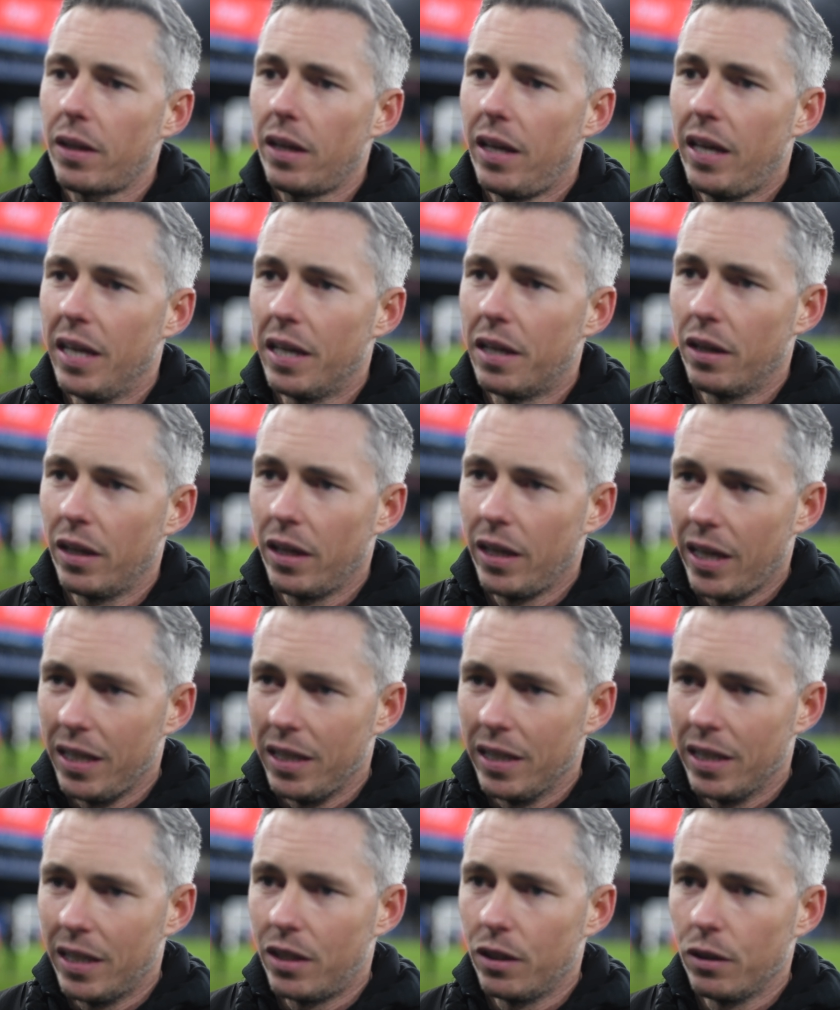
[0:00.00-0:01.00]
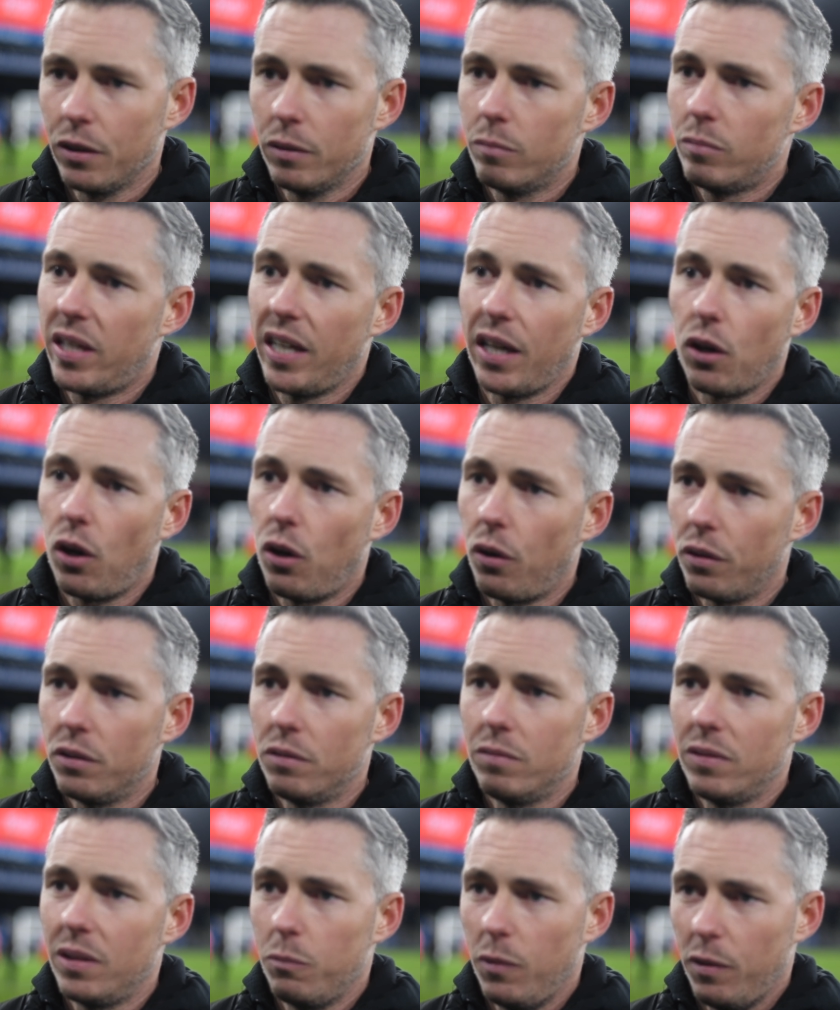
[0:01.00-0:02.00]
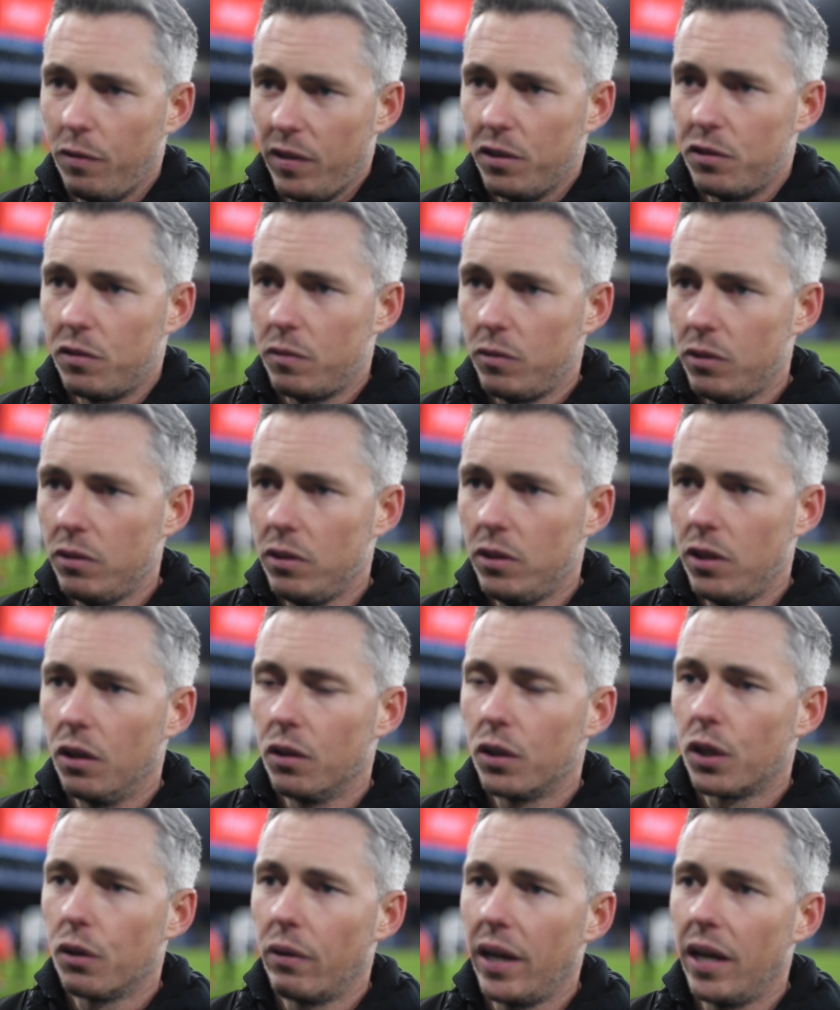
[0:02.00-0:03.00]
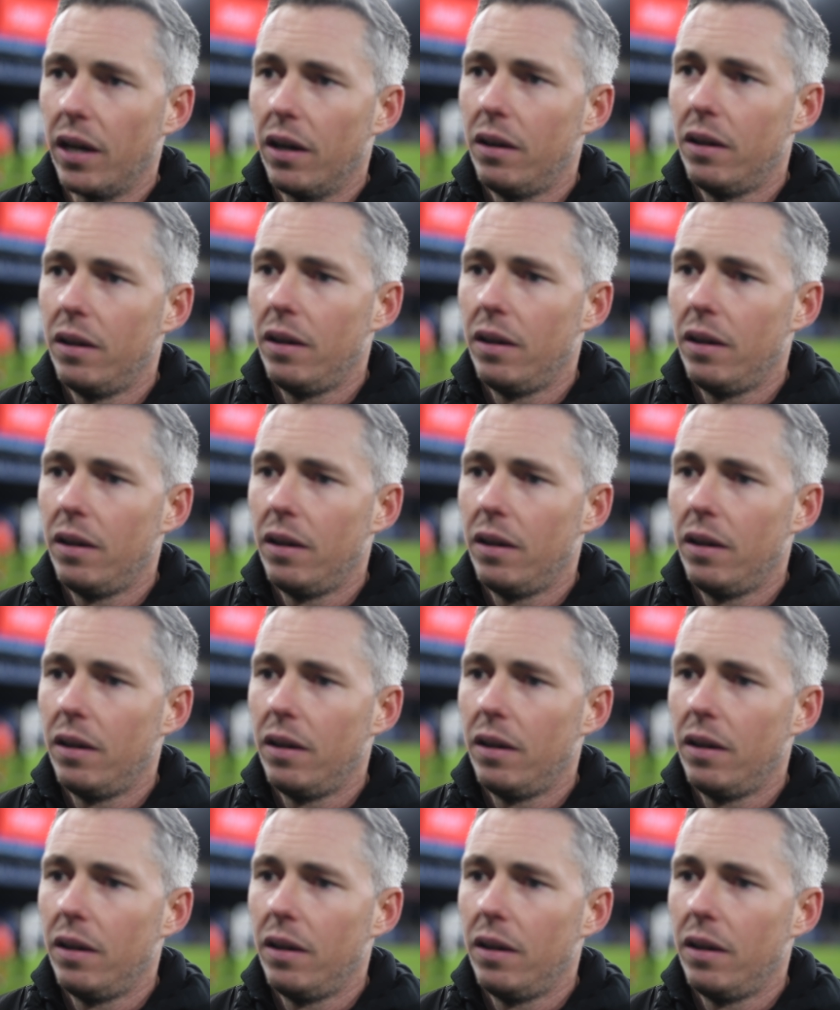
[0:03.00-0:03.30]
He can kick on with his young career,